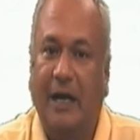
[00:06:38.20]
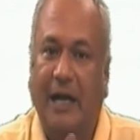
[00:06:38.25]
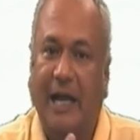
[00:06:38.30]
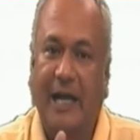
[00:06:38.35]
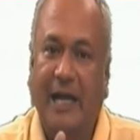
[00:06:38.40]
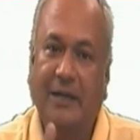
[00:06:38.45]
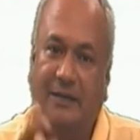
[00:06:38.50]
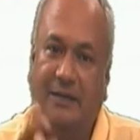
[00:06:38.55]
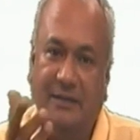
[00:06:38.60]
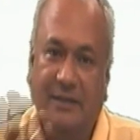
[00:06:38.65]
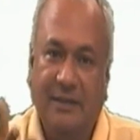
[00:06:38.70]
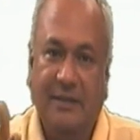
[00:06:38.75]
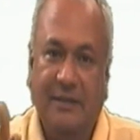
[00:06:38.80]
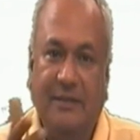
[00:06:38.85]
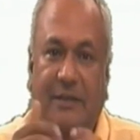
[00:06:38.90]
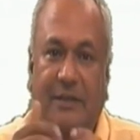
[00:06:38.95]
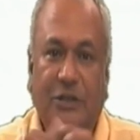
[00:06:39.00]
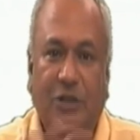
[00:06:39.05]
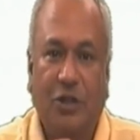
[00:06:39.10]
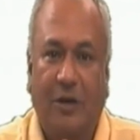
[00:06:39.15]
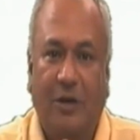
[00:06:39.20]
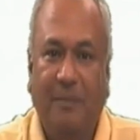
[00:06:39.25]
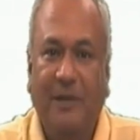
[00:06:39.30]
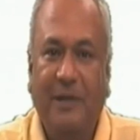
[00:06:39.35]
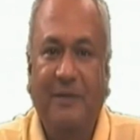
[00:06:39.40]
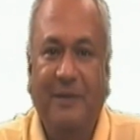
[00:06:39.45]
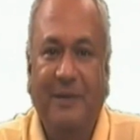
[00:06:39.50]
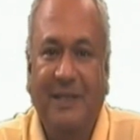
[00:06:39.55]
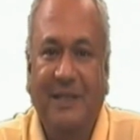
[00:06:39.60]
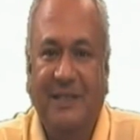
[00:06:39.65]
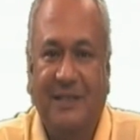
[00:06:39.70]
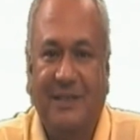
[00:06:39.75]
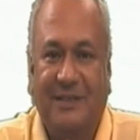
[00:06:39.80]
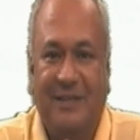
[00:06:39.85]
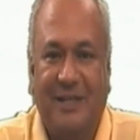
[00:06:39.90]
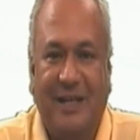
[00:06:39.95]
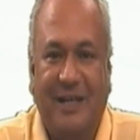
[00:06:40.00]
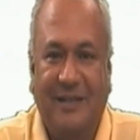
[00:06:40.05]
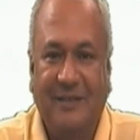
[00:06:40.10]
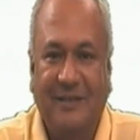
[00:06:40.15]
And the top level is a
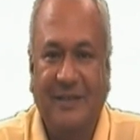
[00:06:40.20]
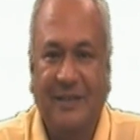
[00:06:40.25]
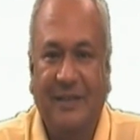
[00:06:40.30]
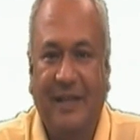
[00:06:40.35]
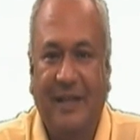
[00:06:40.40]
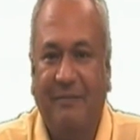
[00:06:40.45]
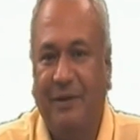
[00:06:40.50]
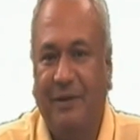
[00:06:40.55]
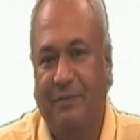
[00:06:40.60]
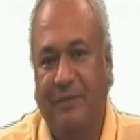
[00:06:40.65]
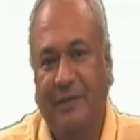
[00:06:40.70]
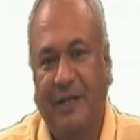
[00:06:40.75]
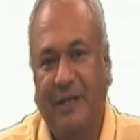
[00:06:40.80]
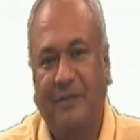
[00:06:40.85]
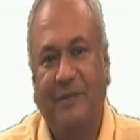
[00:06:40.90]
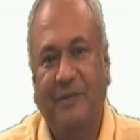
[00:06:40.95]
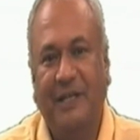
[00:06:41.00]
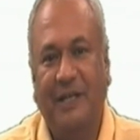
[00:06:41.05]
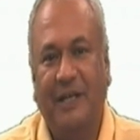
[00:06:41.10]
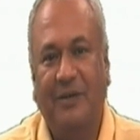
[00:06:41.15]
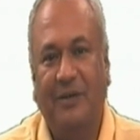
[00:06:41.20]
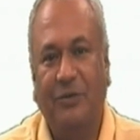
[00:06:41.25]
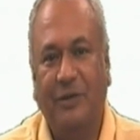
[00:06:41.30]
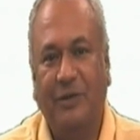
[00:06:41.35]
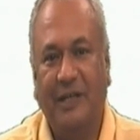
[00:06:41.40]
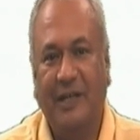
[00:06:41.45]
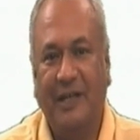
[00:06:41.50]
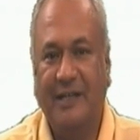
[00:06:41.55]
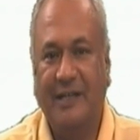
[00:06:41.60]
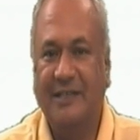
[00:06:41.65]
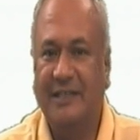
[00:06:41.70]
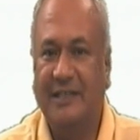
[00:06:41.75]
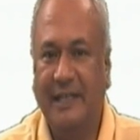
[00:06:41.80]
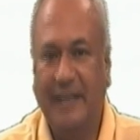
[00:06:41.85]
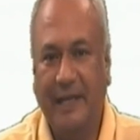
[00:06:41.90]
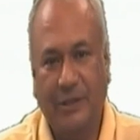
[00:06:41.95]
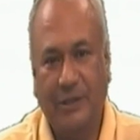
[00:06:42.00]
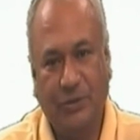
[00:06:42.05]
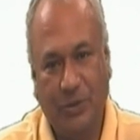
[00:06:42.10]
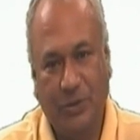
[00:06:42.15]
strategic level, where we are looking at
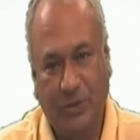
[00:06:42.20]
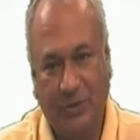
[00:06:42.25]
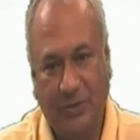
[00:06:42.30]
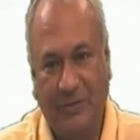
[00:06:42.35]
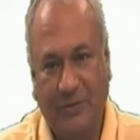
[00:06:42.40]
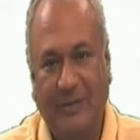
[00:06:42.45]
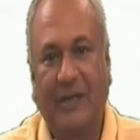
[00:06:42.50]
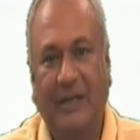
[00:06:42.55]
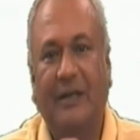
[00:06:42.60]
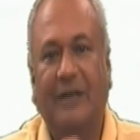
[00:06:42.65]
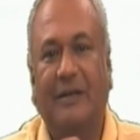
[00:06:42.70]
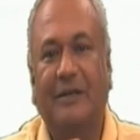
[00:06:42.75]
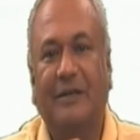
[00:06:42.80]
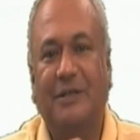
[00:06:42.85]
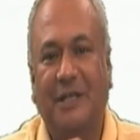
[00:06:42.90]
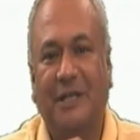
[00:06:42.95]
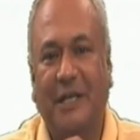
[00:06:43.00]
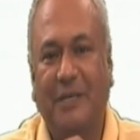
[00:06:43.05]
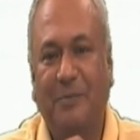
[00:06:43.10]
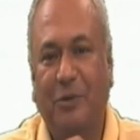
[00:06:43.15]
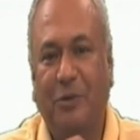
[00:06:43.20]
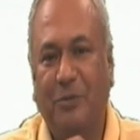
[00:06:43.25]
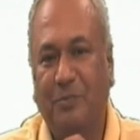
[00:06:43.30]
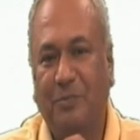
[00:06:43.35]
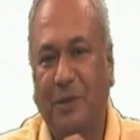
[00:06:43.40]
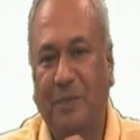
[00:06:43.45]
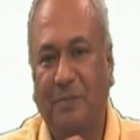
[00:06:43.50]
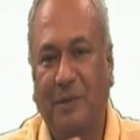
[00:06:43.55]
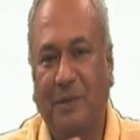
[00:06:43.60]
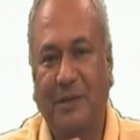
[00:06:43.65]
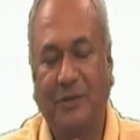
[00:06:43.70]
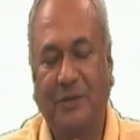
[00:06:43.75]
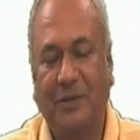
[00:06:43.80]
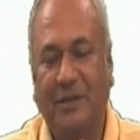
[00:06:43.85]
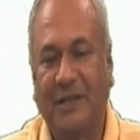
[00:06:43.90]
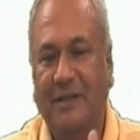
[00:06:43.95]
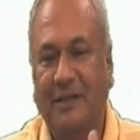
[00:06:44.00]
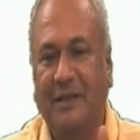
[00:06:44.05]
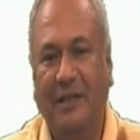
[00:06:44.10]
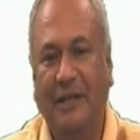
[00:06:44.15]
CXO type of people. You
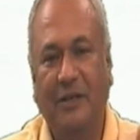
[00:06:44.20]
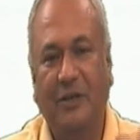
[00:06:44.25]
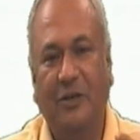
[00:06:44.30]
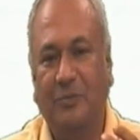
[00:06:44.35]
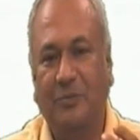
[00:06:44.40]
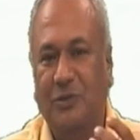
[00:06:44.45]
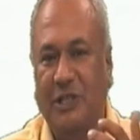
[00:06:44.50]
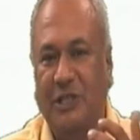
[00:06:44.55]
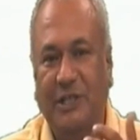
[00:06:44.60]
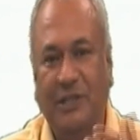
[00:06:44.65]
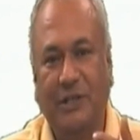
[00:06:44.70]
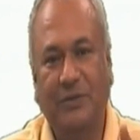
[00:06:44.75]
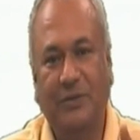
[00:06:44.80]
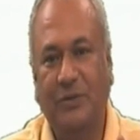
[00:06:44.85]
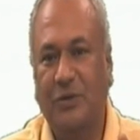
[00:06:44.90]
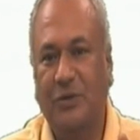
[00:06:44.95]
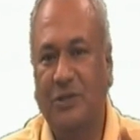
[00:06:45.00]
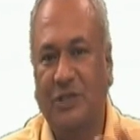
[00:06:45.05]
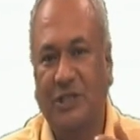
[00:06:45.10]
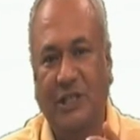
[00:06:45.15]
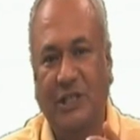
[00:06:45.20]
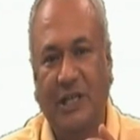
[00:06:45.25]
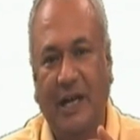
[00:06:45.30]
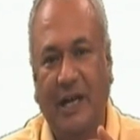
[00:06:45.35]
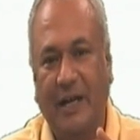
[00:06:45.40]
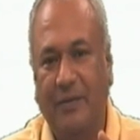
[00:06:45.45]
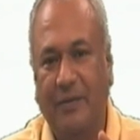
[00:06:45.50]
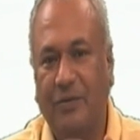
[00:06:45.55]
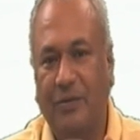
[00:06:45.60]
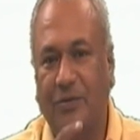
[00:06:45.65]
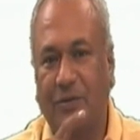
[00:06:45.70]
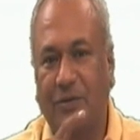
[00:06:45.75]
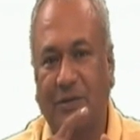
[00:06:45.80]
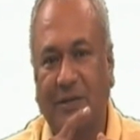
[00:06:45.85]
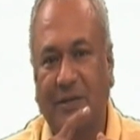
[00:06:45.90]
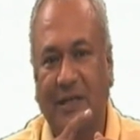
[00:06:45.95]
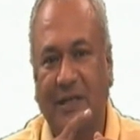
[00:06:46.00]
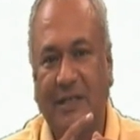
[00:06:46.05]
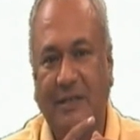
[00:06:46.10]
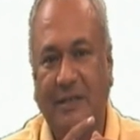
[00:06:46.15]
can think of CTO,
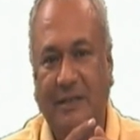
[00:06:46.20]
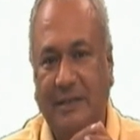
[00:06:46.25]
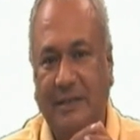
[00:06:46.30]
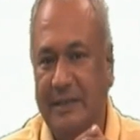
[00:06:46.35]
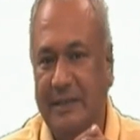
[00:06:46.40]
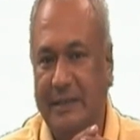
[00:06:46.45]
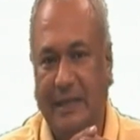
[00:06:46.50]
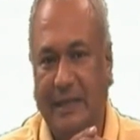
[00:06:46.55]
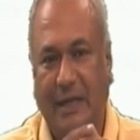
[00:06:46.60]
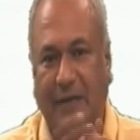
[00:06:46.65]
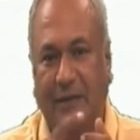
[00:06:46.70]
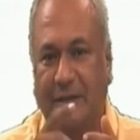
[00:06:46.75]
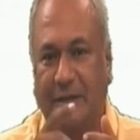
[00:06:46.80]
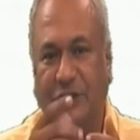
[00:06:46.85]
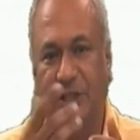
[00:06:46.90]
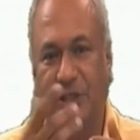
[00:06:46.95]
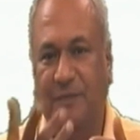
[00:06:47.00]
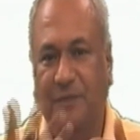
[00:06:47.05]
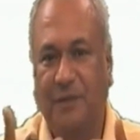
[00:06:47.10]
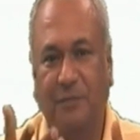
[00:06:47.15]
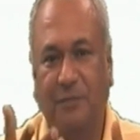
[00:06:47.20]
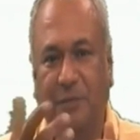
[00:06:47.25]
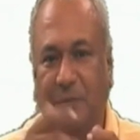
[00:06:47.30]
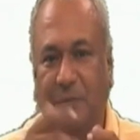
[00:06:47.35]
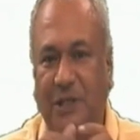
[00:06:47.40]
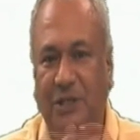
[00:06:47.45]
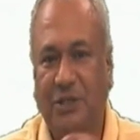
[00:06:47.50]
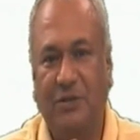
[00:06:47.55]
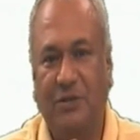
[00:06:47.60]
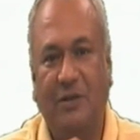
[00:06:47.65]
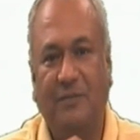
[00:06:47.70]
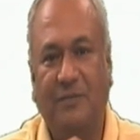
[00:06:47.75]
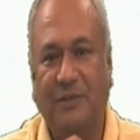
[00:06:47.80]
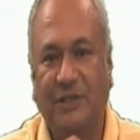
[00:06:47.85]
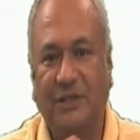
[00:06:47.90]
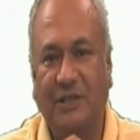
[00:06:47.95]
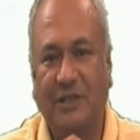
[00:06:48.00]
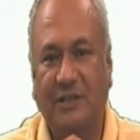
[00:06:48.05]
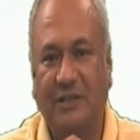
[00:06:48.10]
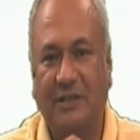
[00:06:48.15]
CIO, Chief Information
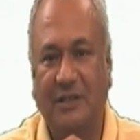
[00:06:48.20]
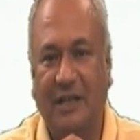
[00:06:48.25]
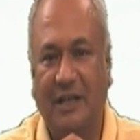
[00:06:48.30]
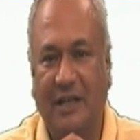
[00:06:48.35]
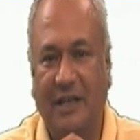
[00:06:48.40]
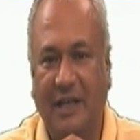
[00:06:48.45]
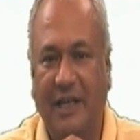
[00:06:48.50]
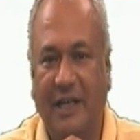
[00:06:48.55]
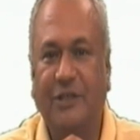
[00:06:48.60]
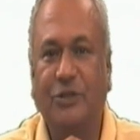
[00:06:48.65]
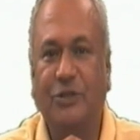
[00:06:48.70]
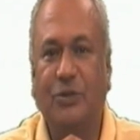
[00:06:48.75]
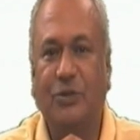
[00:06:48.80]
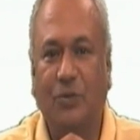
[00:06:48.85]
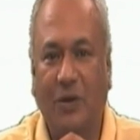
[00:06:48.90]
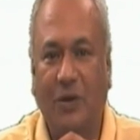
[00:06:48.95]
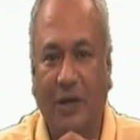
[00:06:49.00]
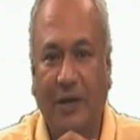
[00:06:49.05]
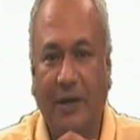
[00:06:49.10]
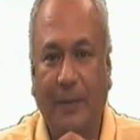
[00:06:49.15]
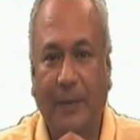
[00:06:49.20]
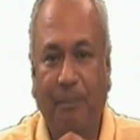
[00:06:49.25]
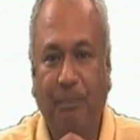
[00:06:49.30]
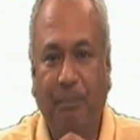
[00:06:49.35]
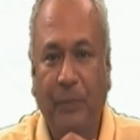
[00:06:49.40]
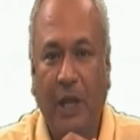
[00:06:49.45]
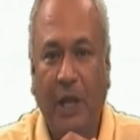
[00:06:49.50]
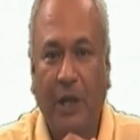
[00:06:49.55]
Officer, and so on.